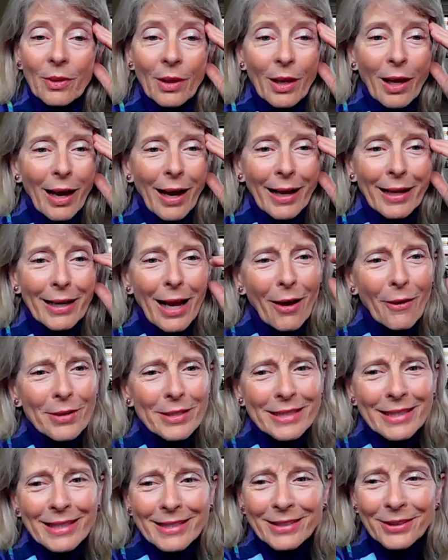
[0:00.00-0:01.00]
I know, isn't
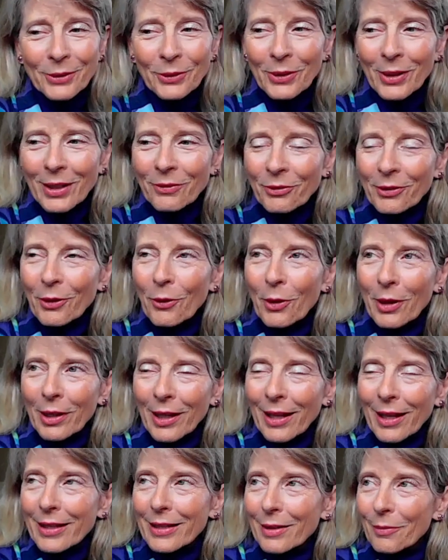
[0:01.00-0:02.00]
this cool for
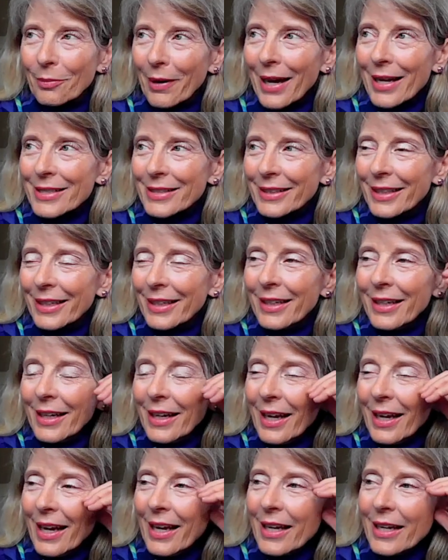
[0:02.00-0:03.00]
Ogallala, Nebraska?
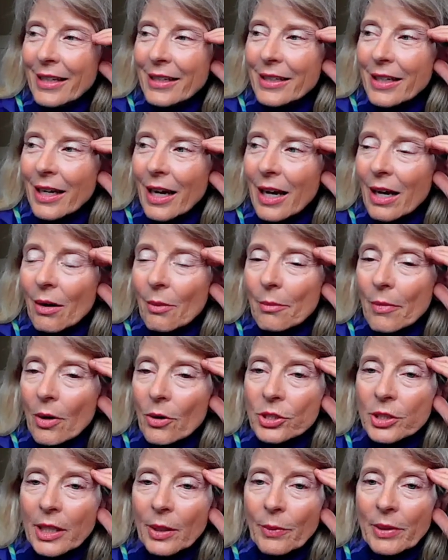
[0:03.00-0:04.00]
And
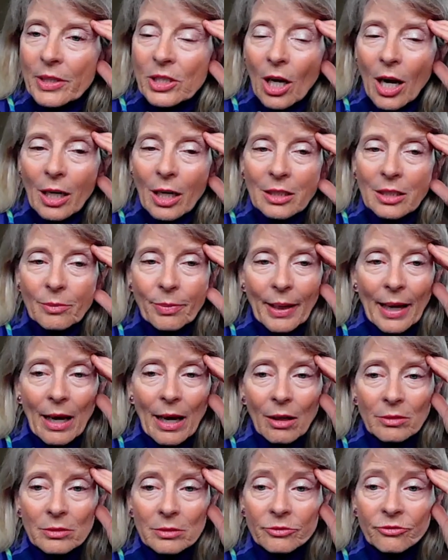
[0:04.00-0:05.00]
mostly we talked
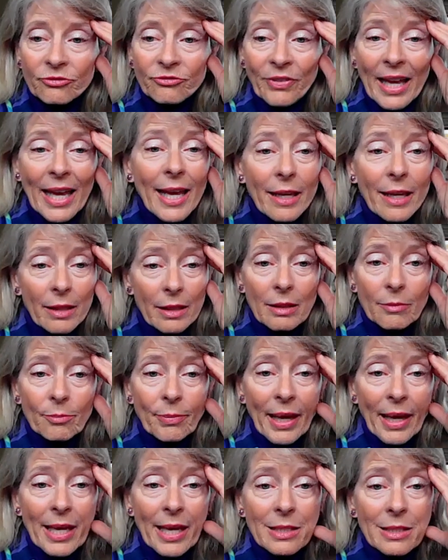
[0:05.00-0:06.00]
about
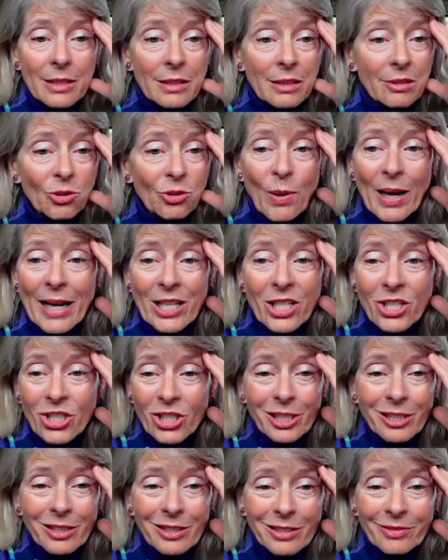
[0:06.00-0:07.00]
faith-based
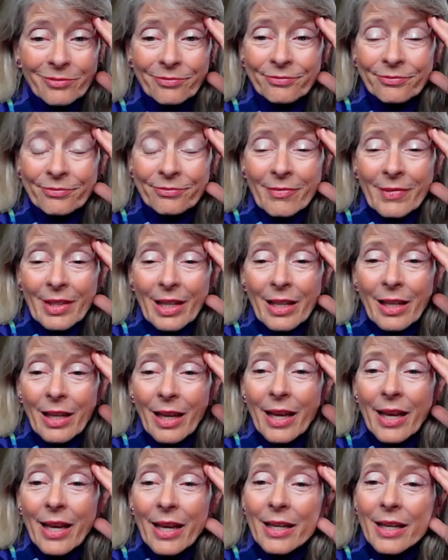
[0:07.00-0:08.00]
questions,
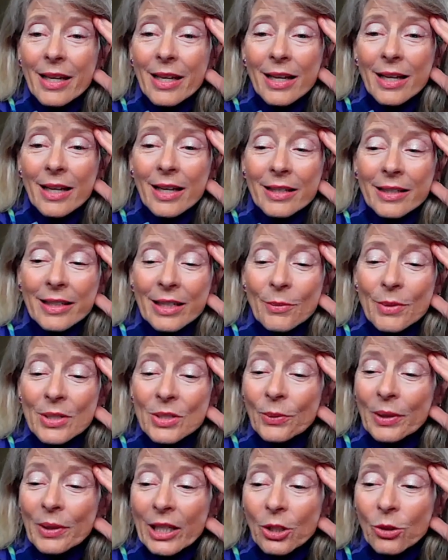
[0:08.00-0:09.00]
and it was
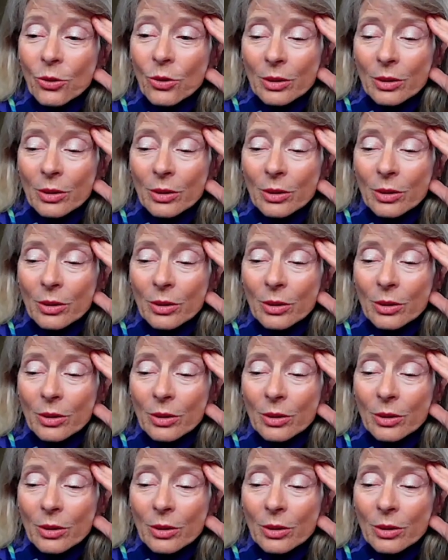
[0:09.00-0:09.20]
really cool.